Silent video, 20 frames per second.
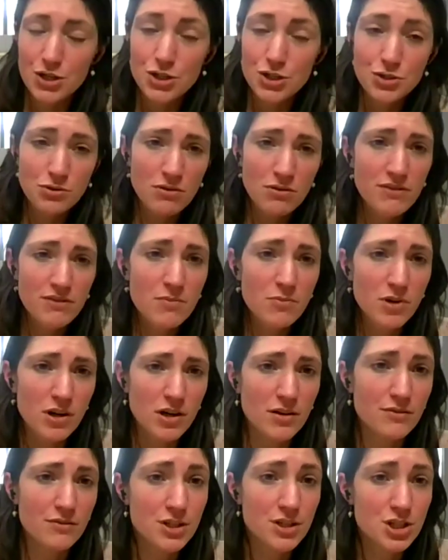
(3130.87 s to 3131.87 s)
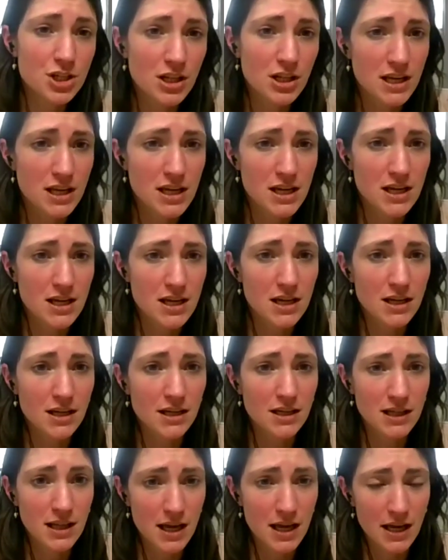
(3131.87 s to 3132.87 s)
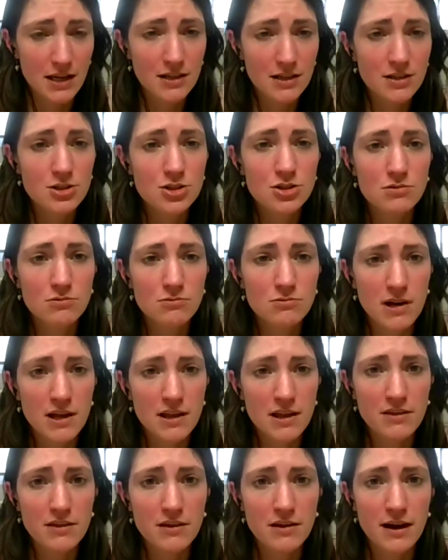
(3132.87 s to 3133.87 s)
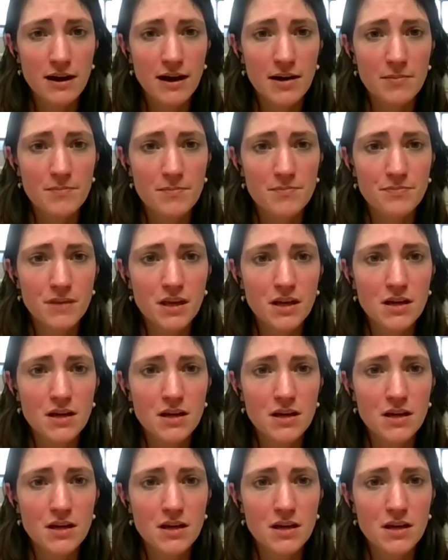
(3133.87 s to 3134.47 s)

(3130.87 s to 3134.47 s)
two of them were originally engaged with a